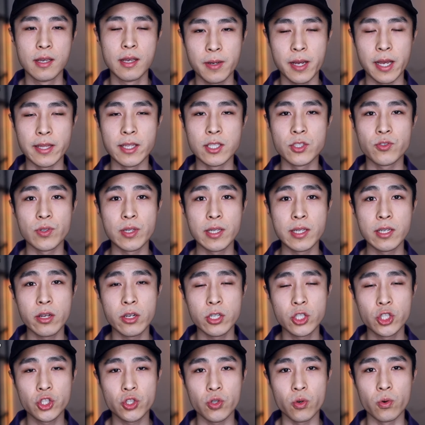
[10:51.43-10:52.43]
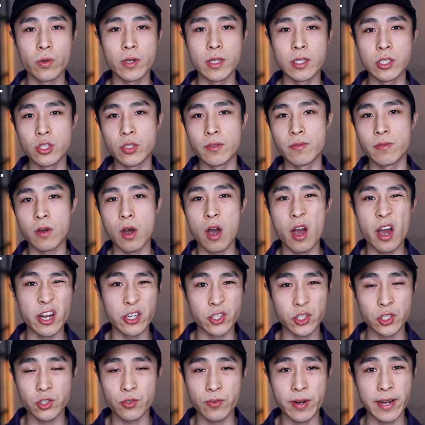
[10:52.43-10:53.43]
and there's really no shortage of high
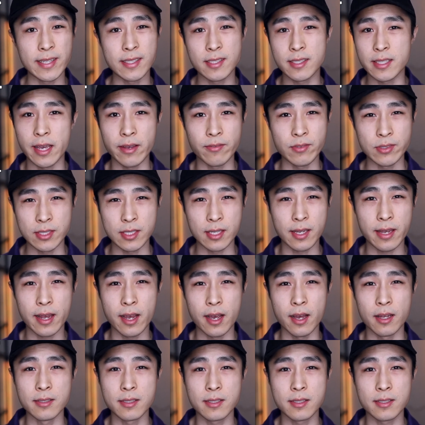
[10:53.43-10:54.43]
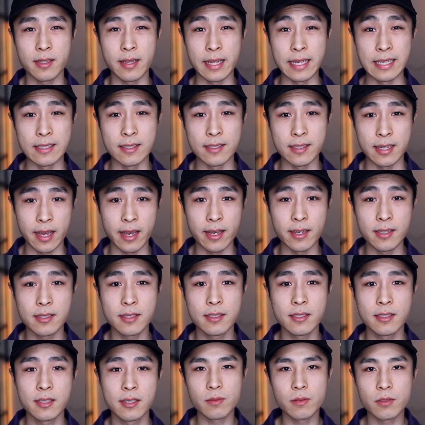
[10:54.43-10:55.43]
interest rate savings accounts these days.